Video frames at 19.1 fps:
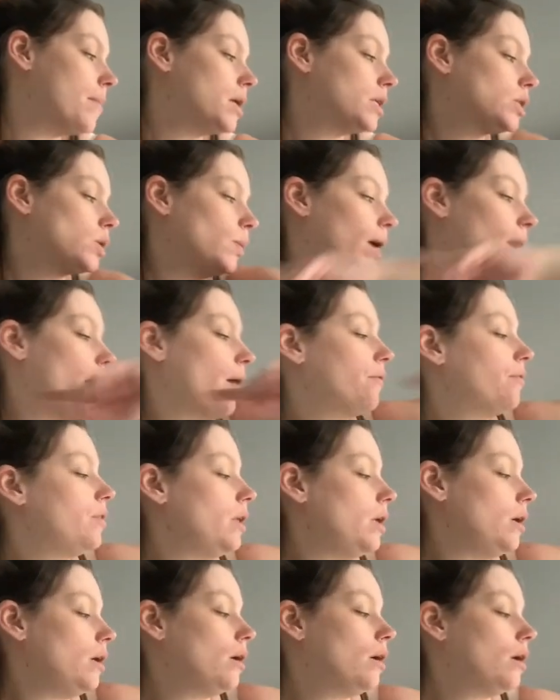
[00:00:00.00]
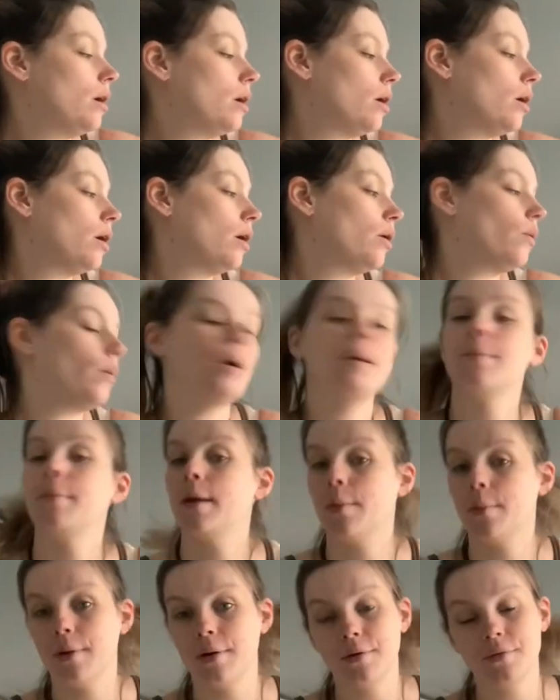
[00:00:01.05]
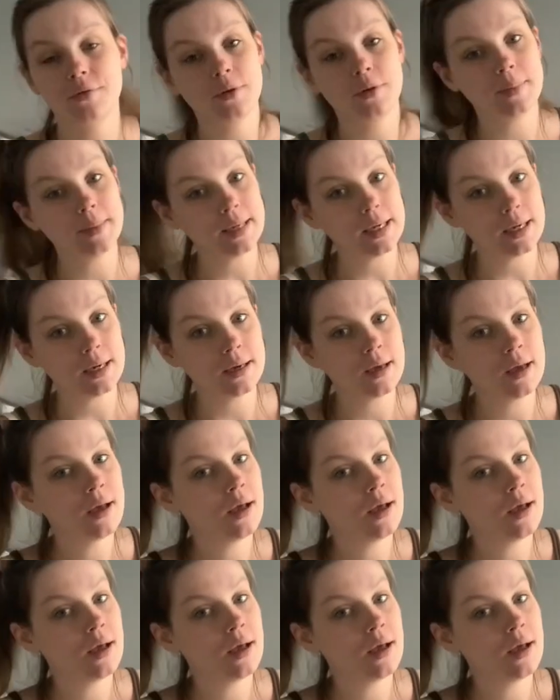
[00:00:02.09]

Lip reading: So we have the one big one for me,